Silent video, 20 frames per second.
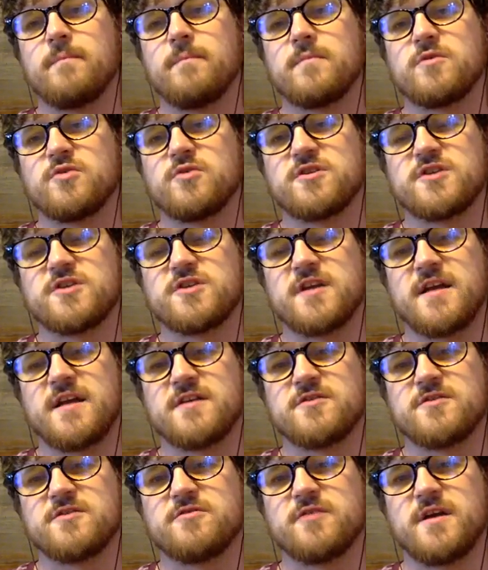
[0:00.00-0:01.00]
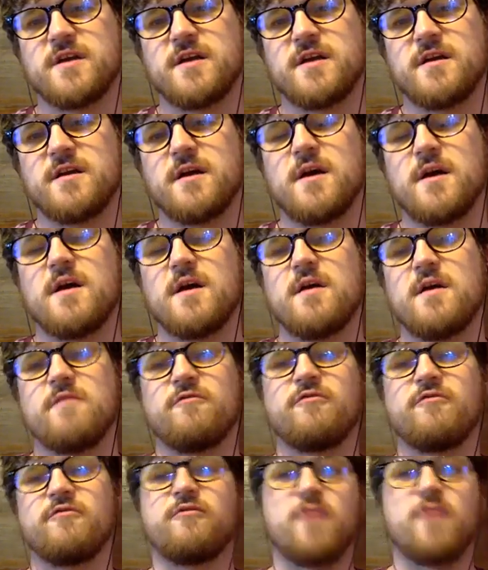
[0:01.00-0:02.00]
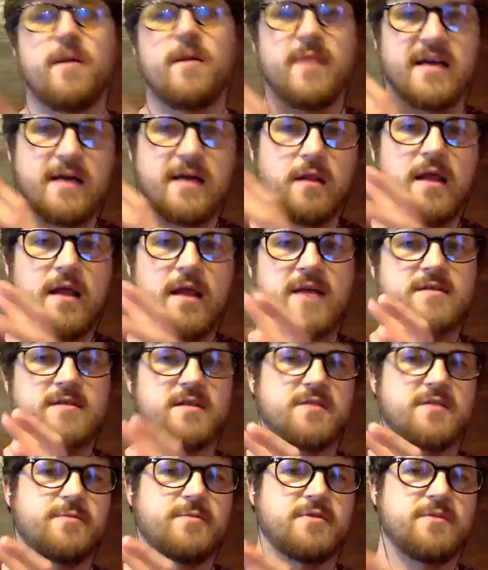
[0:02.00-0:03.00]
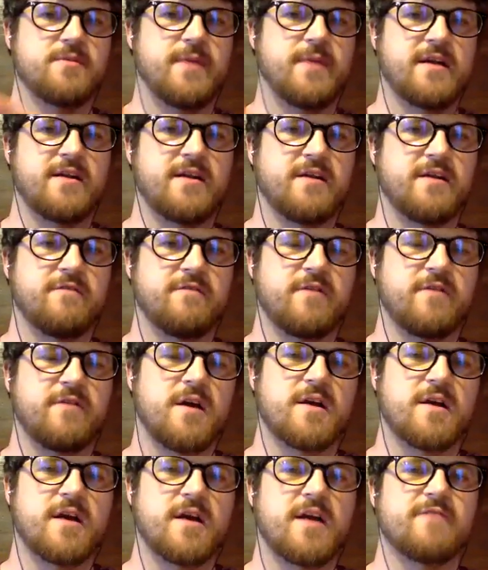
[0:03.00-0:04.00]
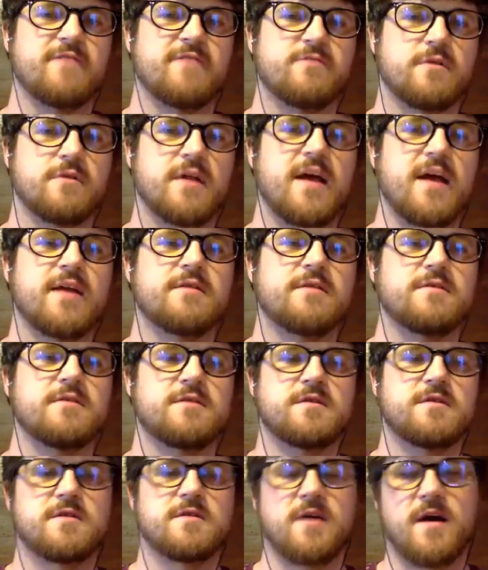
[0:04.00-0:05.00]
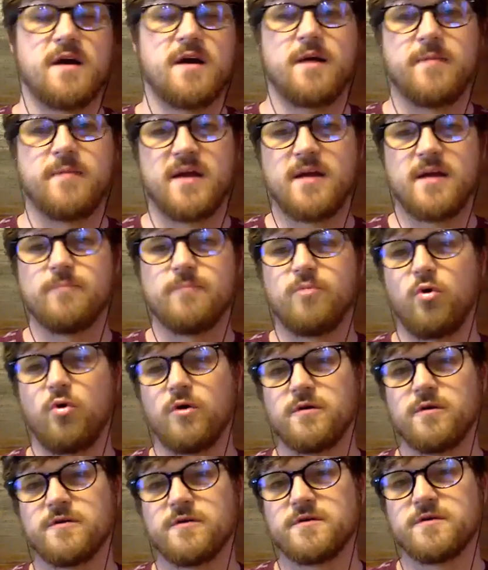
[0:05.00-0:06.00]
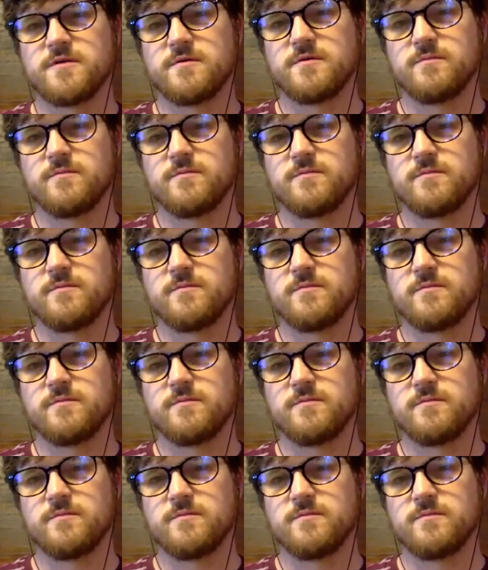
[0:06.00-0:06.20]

Christian history from a classics perspective kind of lends an important